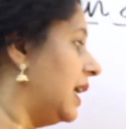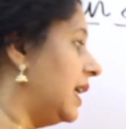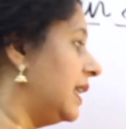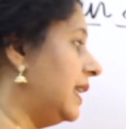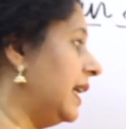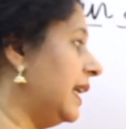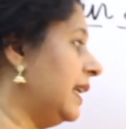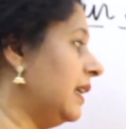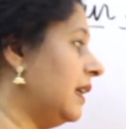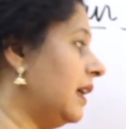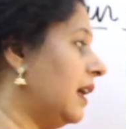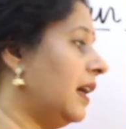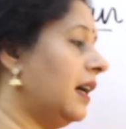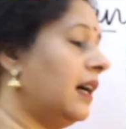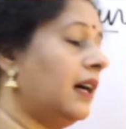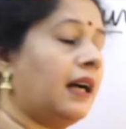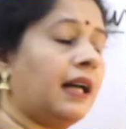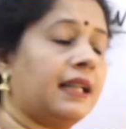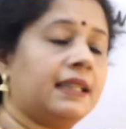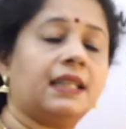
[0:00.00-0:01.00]
Then
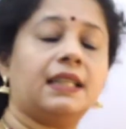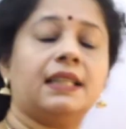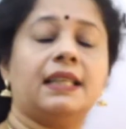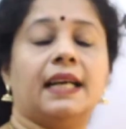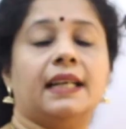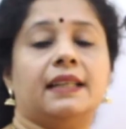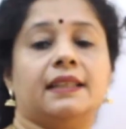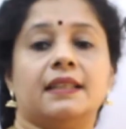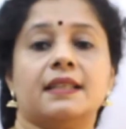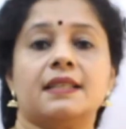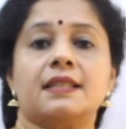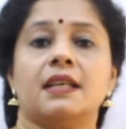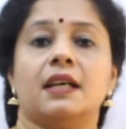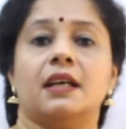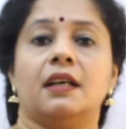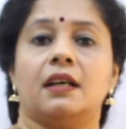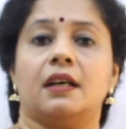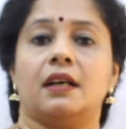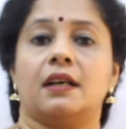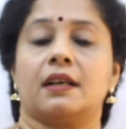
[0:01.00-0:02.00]
other than this,
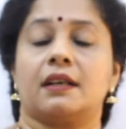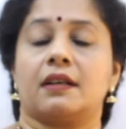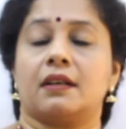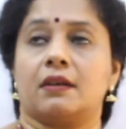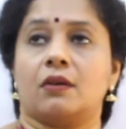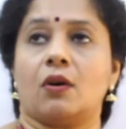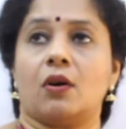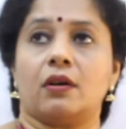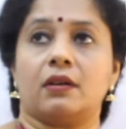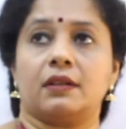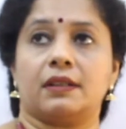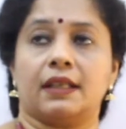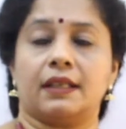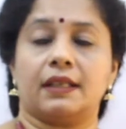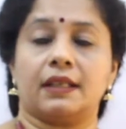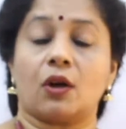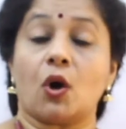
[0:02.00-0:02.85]
that